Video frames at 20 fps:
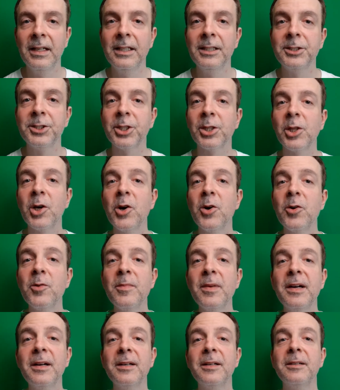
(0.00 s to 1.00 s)

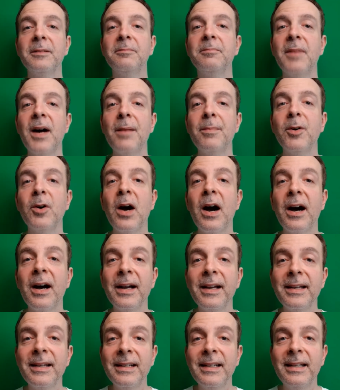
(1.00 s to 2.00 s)
Shalom,
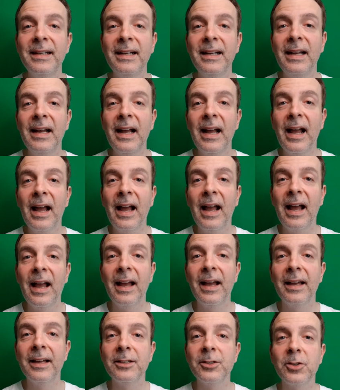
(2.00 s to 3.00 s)
Mabuhay,
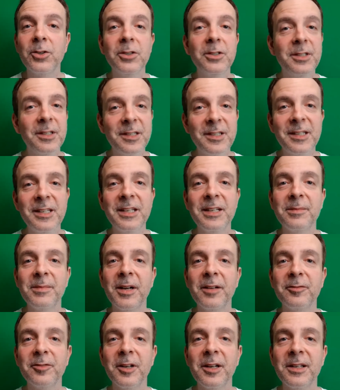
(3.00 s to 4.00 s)
and good to see you,
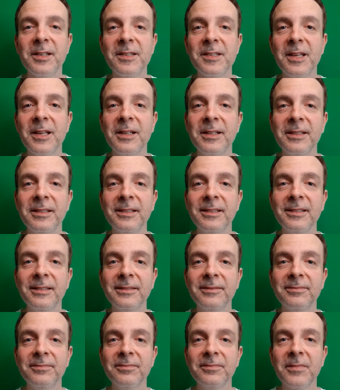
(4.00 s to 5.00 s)
my friends.
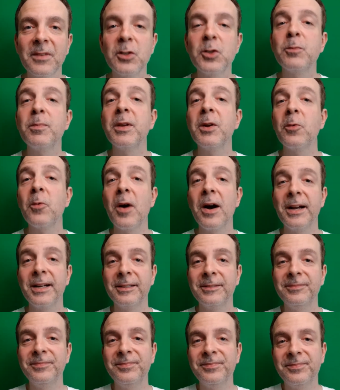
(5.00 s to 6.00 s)
It's been a
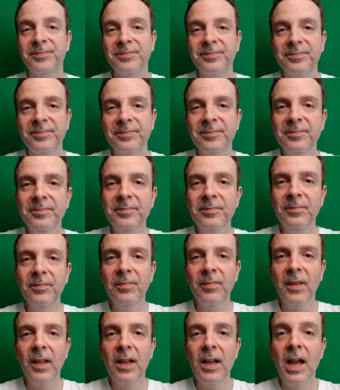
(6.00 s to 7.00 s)
while.
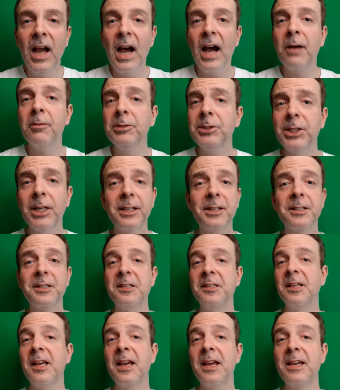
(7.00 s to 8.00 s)
I wish I could
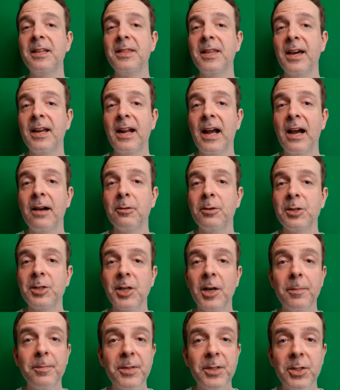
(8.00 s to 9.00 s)
say that I was
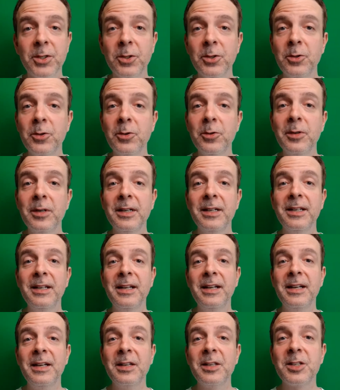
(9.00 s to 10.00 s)
up to
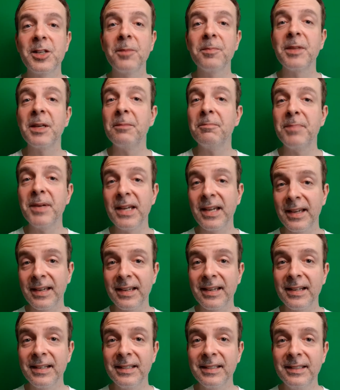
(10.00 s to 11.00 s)
something
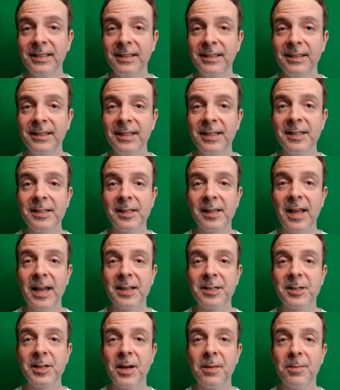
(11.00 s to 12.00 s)
big these
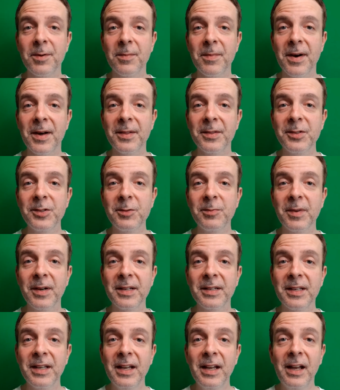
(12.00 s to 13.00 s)
last couple months,
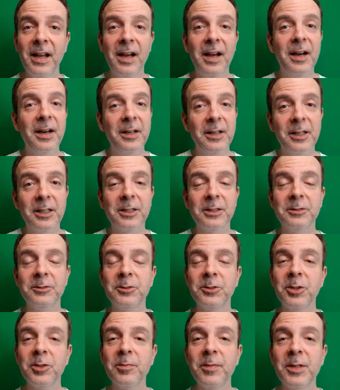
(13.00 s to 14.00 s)
but uh,
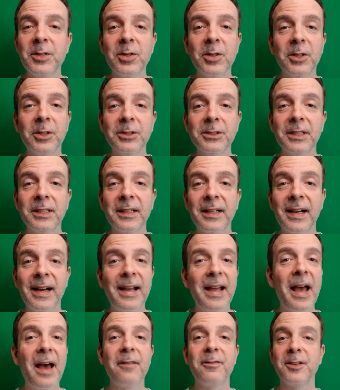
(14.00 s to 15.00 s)
truth be told, I
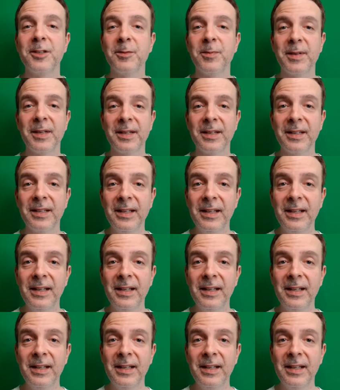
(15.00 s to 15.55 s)
haven't been.